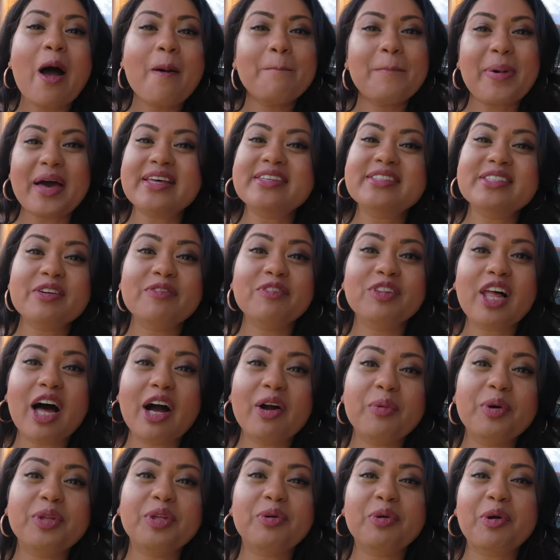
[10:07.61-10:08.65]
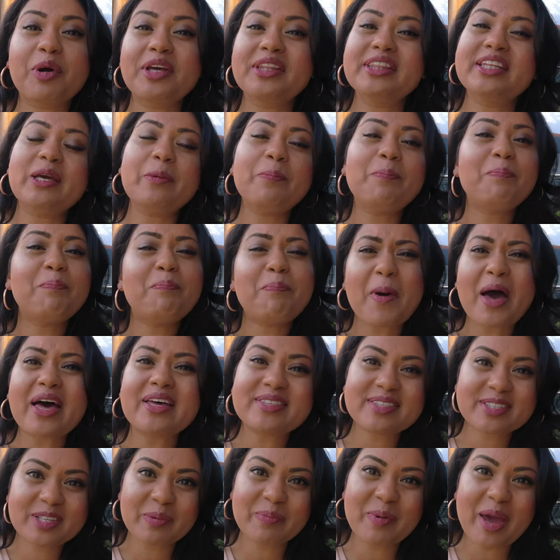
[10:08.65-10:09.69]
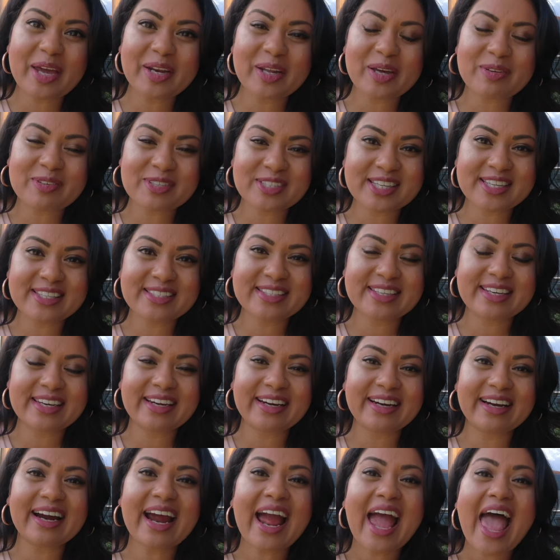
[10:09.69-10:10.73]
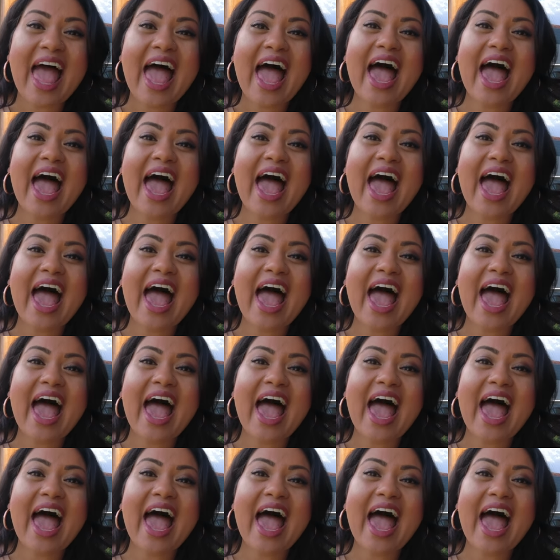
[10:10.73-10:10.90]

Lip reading: Best of luck with growing the best tomatoes this year,